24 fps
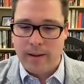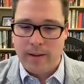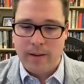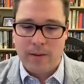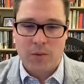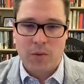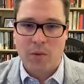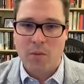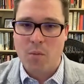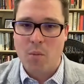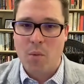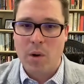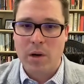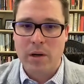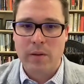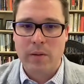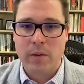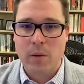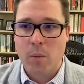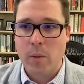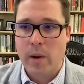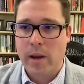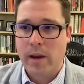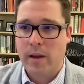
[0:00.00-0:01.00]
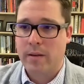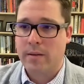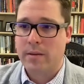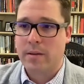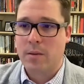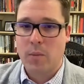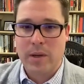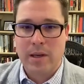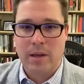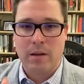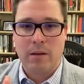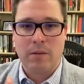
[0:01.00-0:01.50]
it's sort of one of the ways
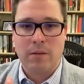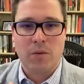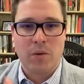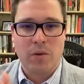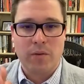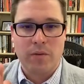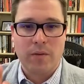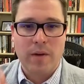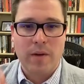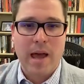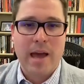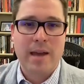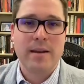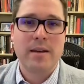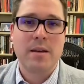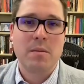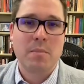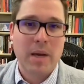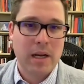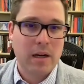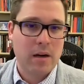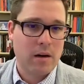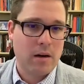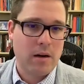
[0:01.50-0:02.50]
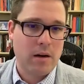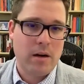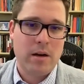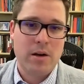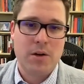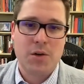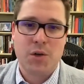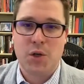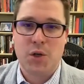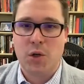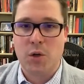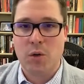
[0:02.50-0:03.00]
that we can sort of end debate on an
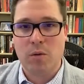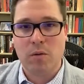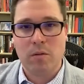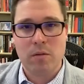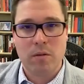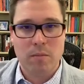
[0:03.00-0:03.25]
issue,